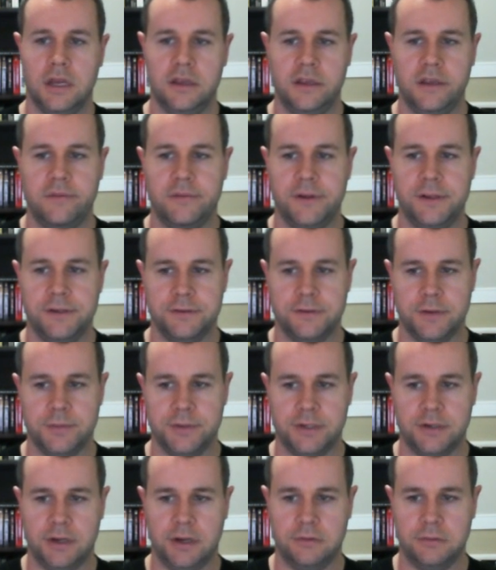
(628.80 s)
I can give it a
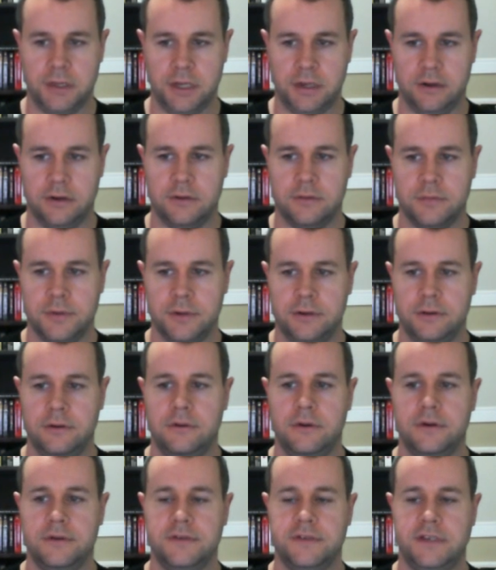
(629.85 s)
description, I don't care. I'm going to
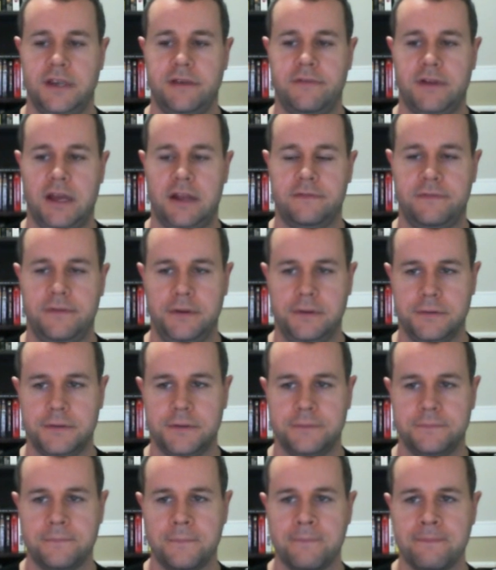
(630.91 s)
go save and add
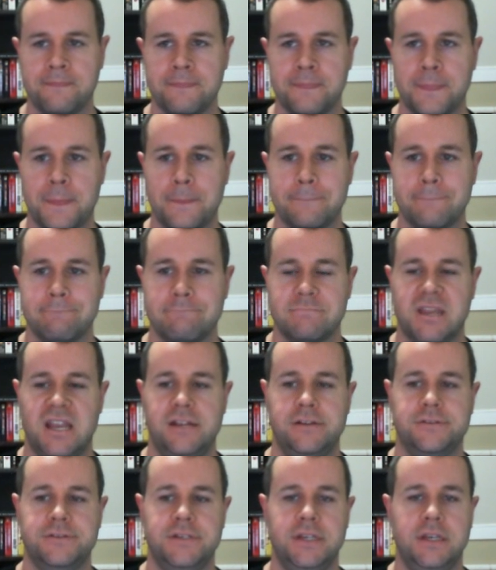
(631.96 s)
fields.
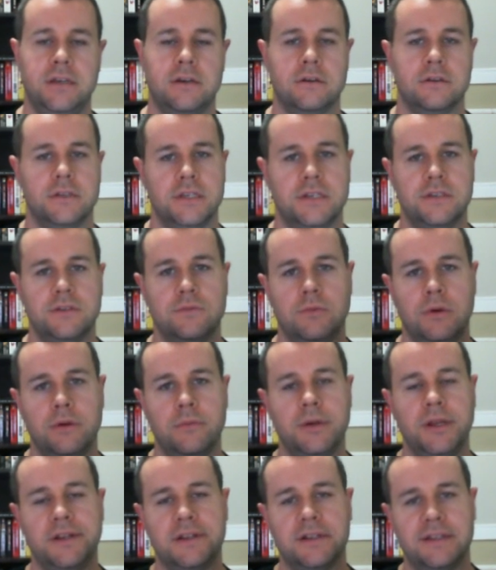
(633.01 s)
And you'll see here, this is where
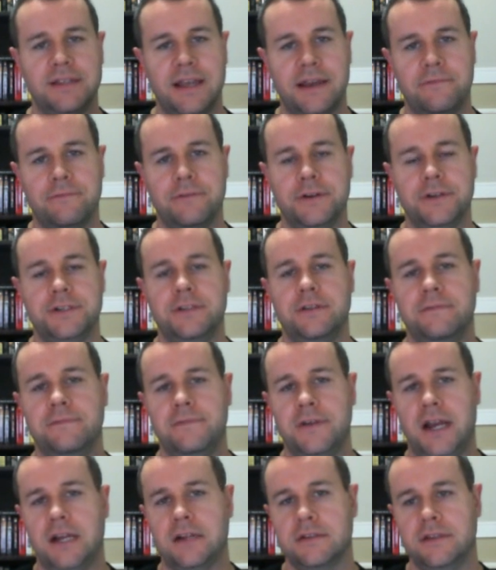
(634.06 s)
we get to leverage the
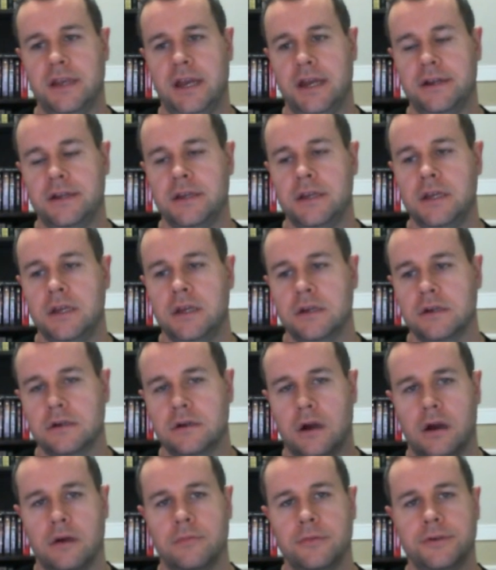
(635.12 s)
fact that
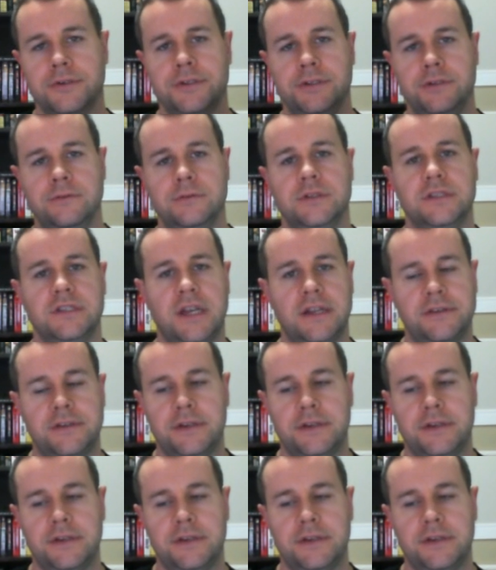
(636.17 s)
commerce uses